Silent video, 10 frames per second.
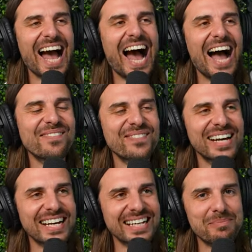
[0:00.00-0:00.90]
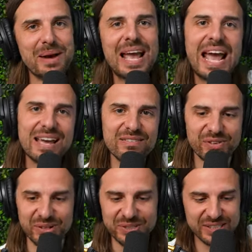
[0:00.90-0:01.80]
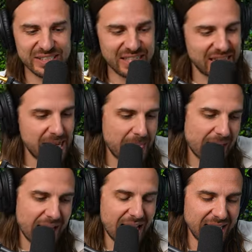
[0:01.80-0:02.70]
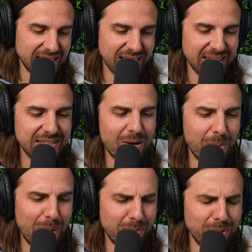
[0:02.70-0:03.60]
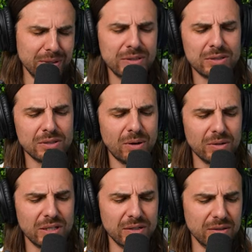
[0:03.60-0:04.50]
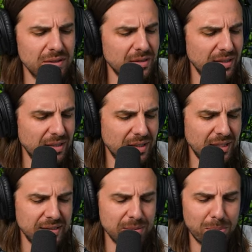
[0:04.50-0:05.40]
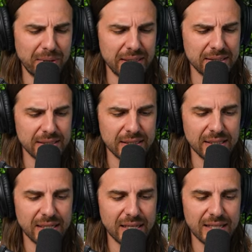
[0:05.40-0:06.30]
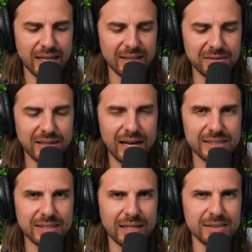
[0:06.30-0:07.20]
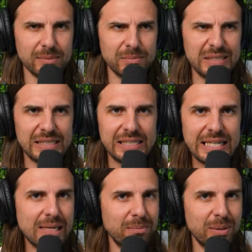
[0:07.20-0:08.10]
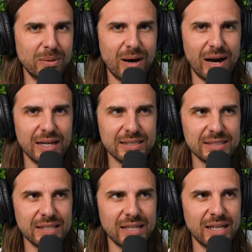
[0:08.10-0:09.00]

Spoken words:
I meant behaviors. And no, my boy's so cute. He's a blessing. That little guy's got some deep blue eyes.